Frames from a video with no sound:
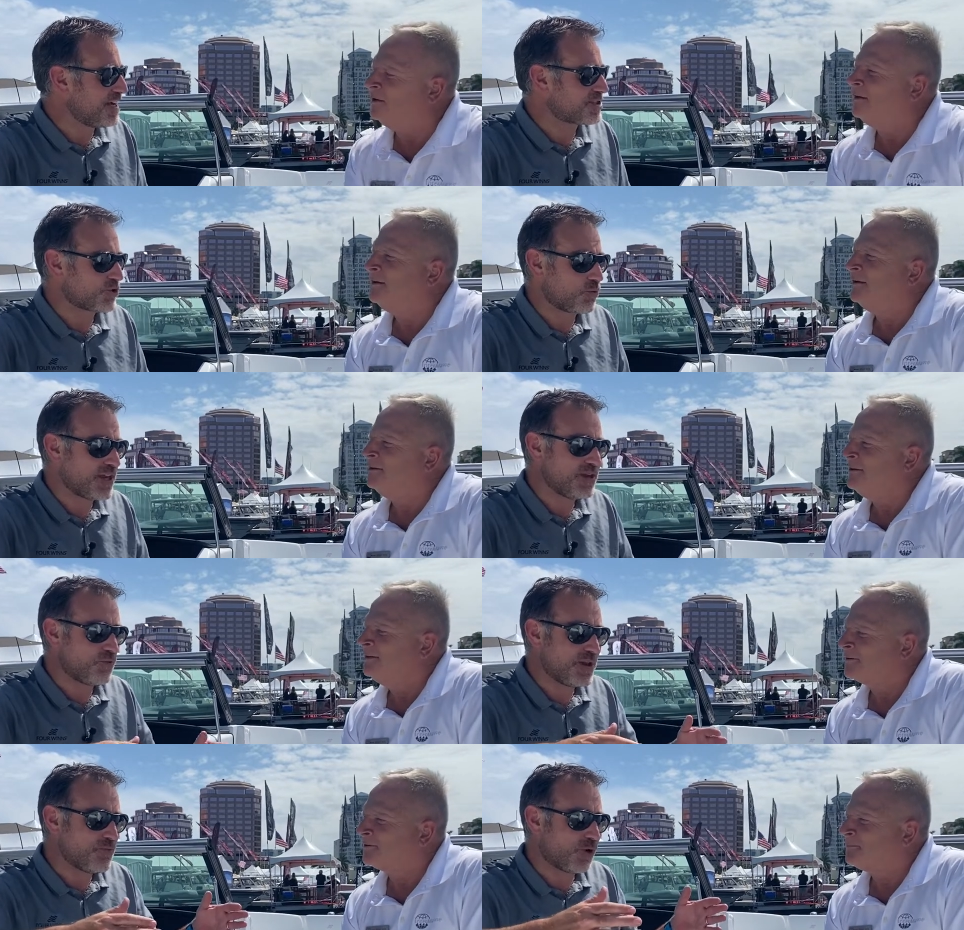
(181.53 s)
Speaker 1: Yeah, so we
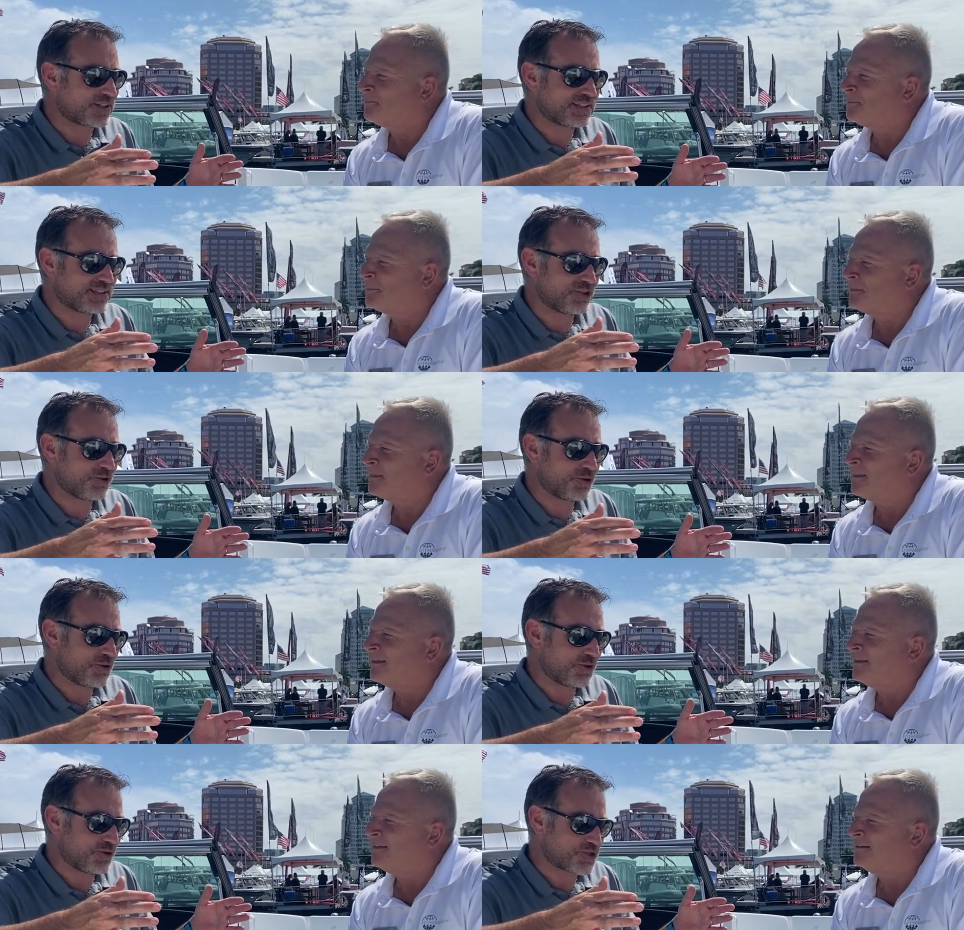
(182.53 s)
we wanted the,
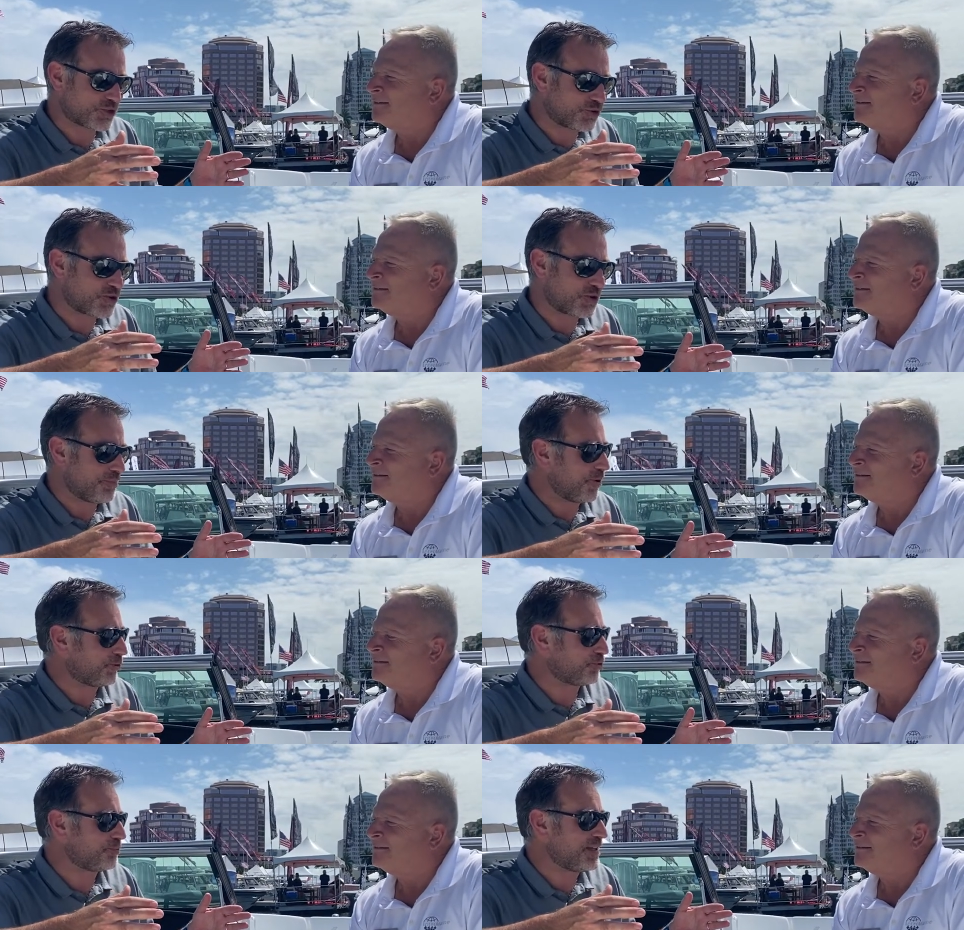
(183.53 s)
the, the stern of the
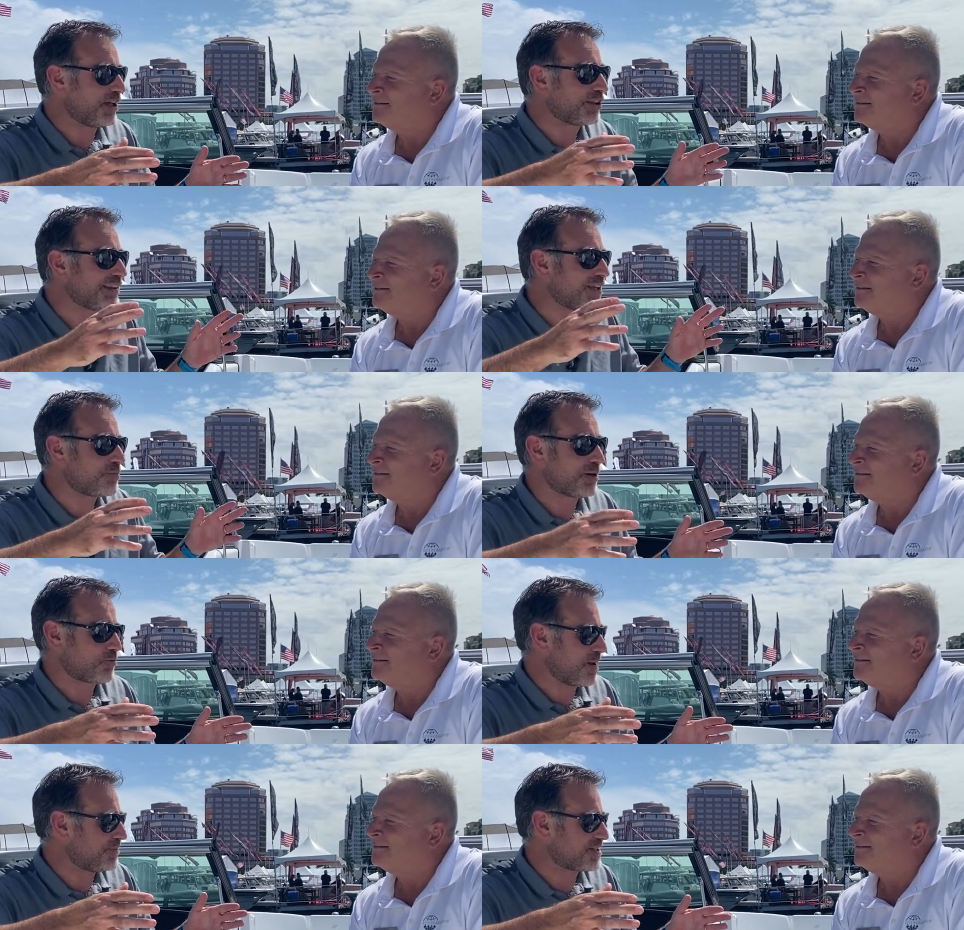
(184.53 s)
boat to be a little bit
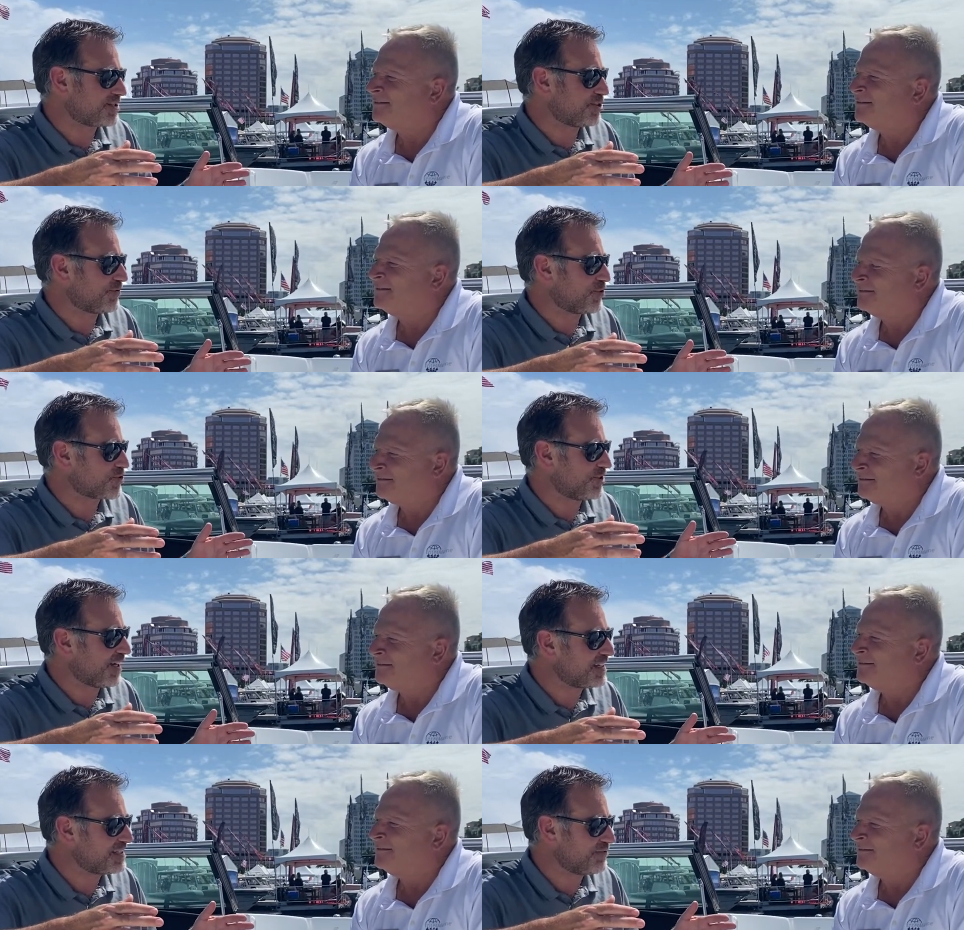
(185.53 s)
reminiscent of those
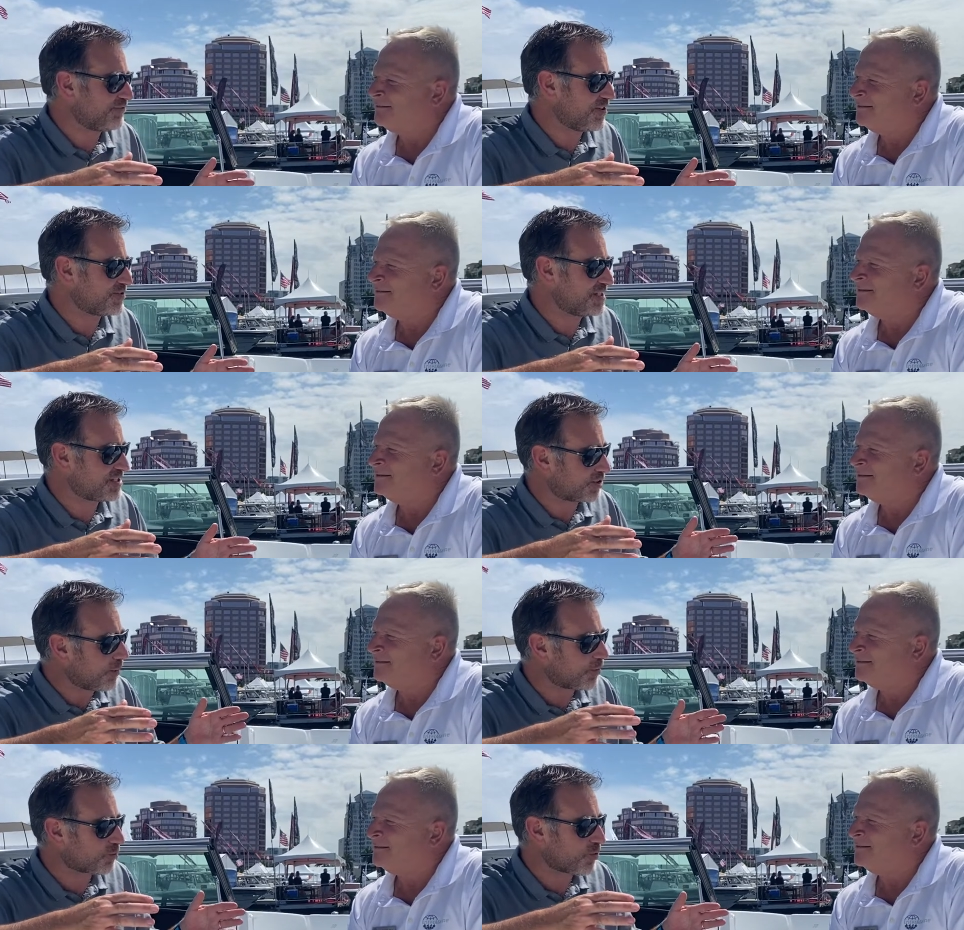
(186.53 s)
1950s
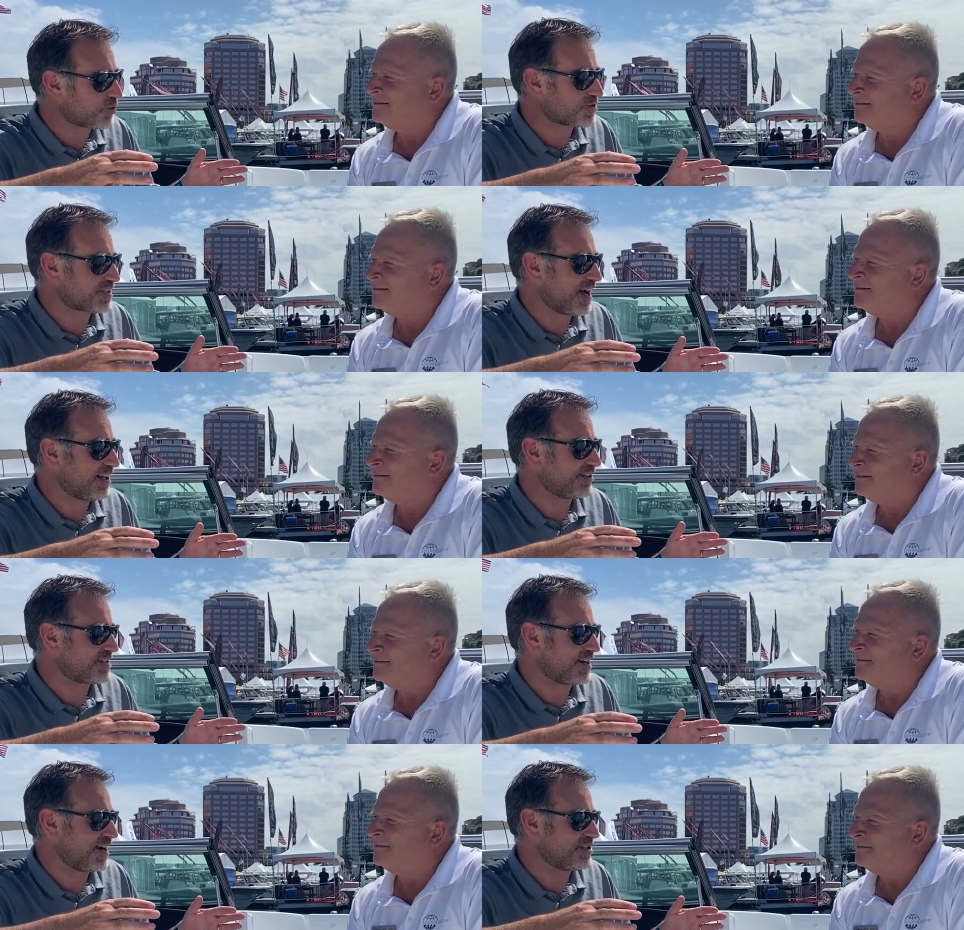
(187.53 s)
tumble roll style
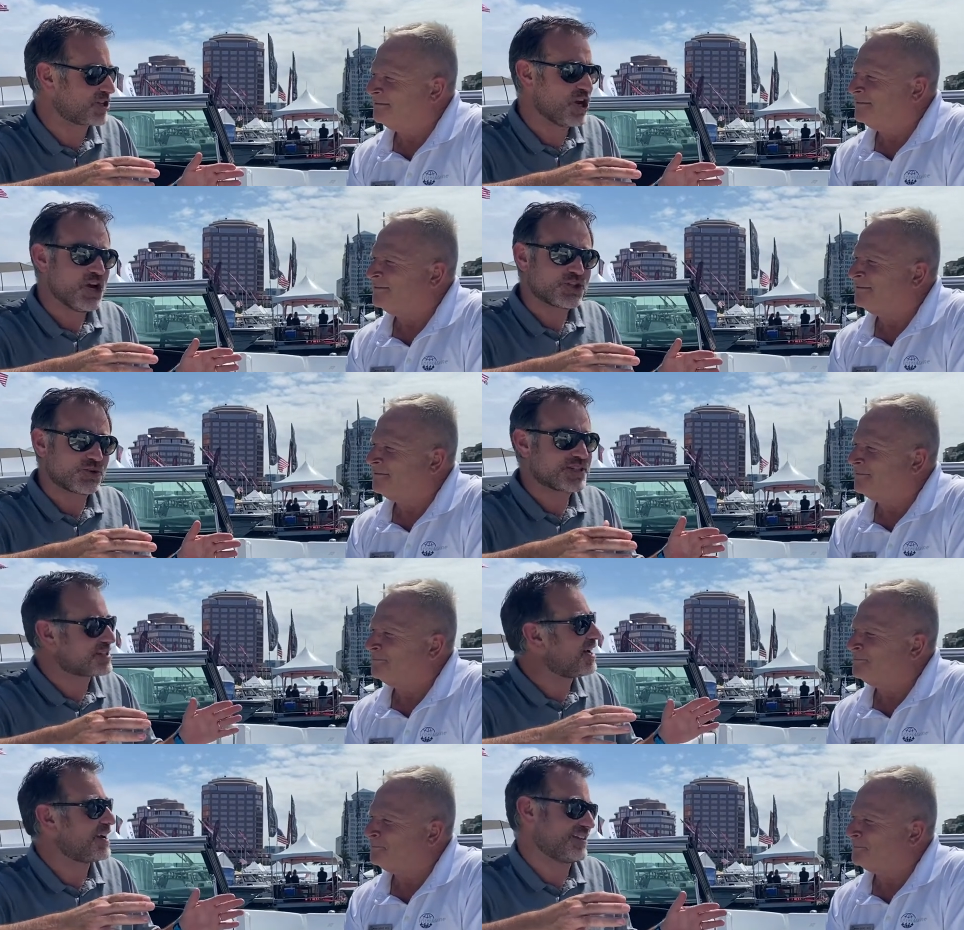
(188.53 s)
designs. So
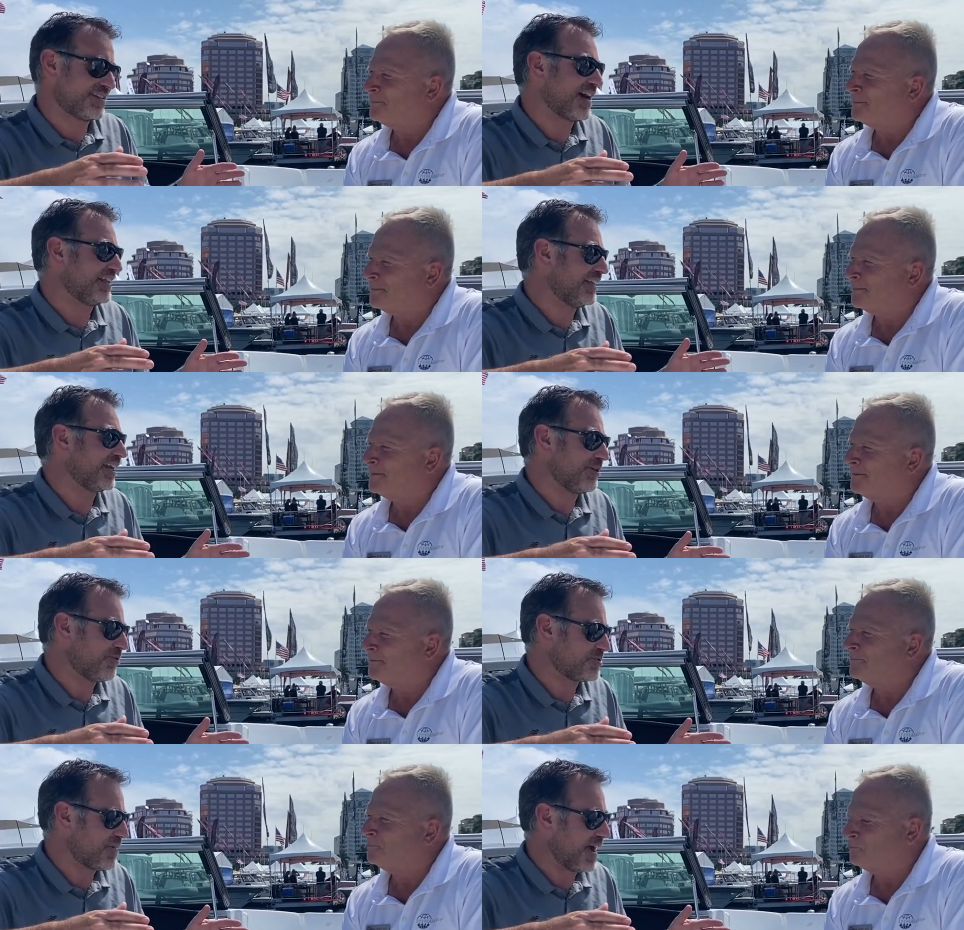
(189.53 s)
it's not exactly like it
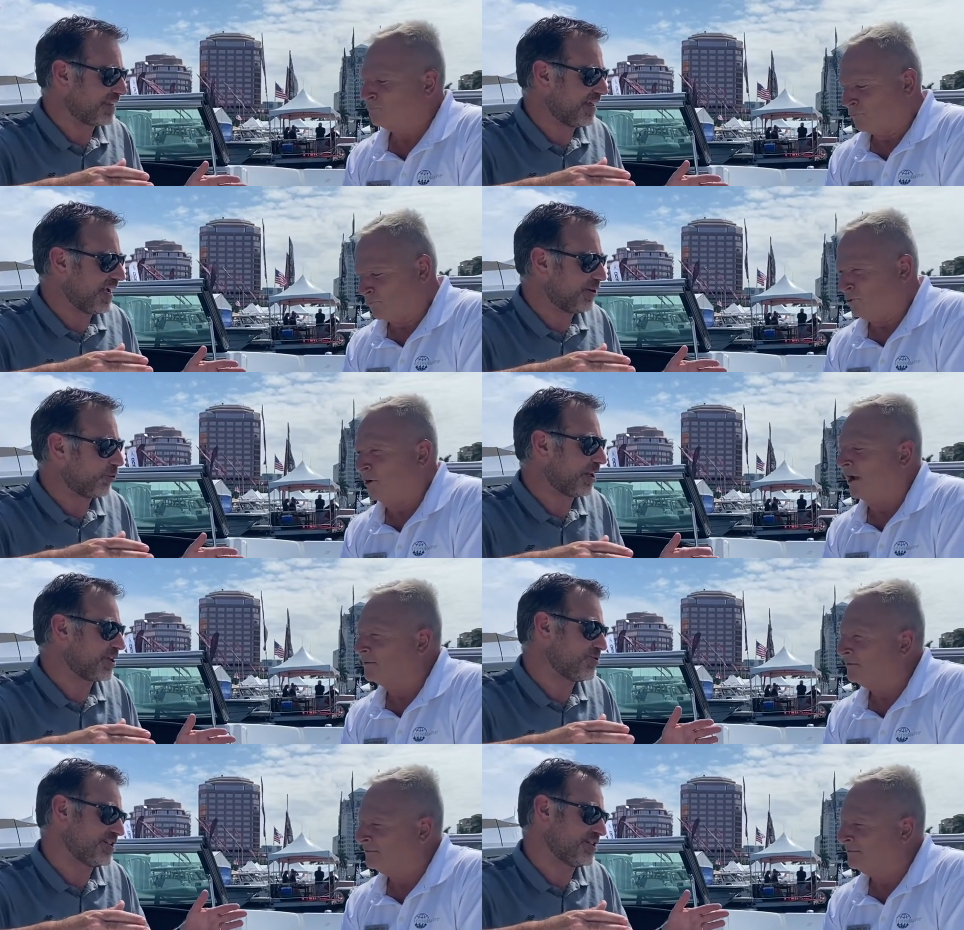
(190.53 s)
was back then, correct. or like you